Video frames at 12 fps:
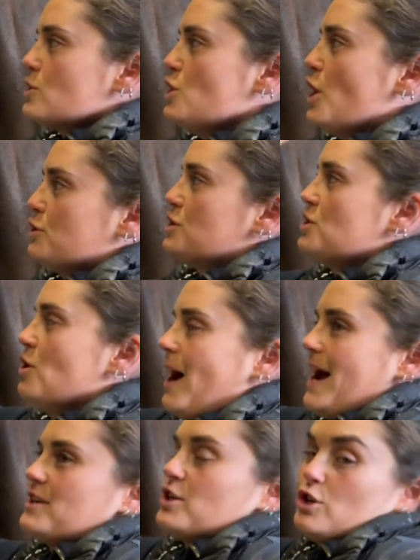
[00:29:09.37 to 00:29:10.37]
you know, she's not
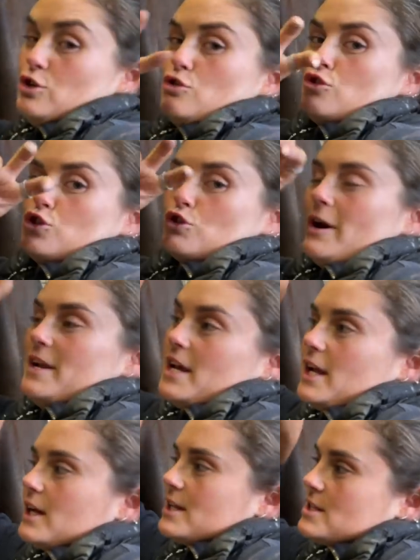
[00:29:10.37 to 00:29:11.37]
had
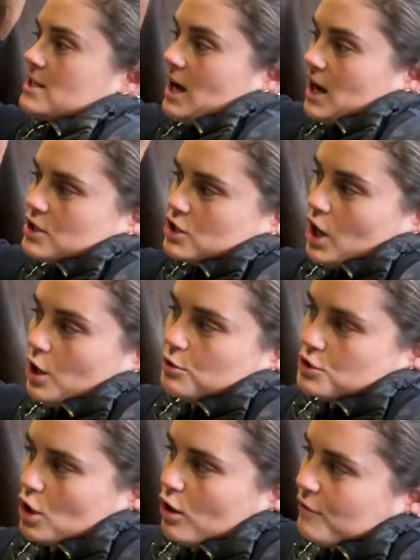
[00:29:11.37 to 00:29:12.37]
training as such,
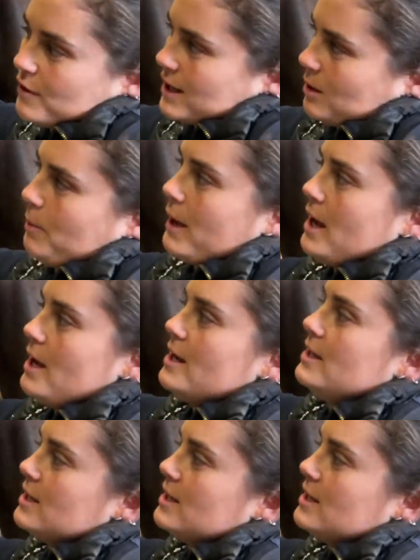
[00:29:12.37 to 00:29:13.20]
loads of, a little bit.